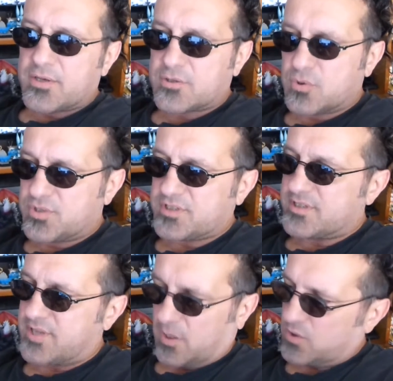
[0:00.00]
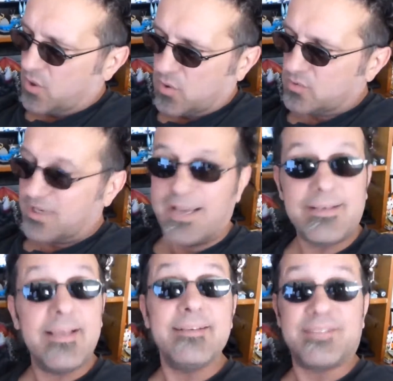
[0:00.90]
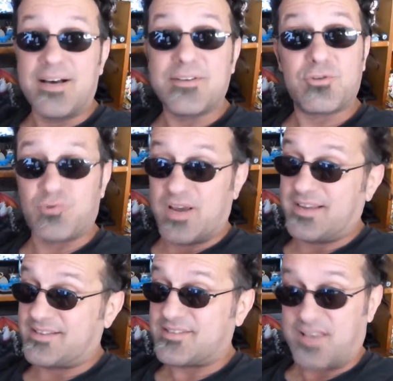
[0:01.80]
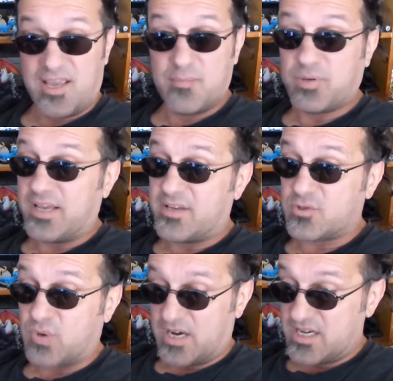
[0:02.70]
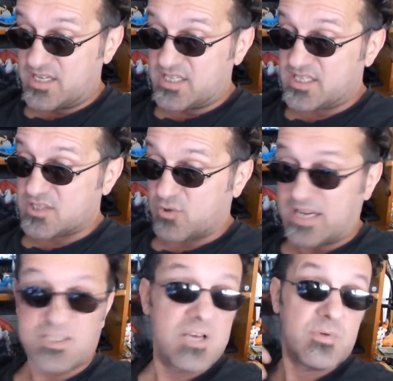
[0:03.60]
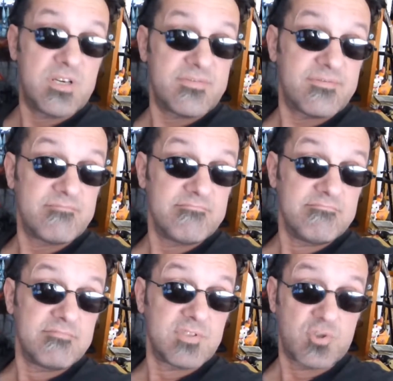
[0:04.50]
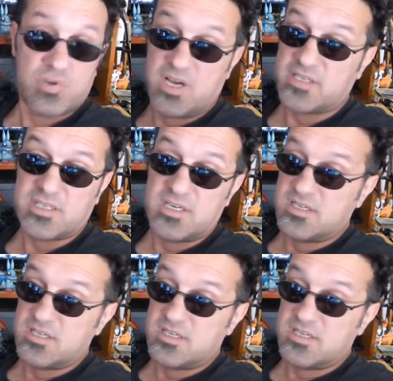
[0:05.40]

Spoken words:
So just to tell you, lightning does strike the same place twice. Scratch that one off. Scratch it off.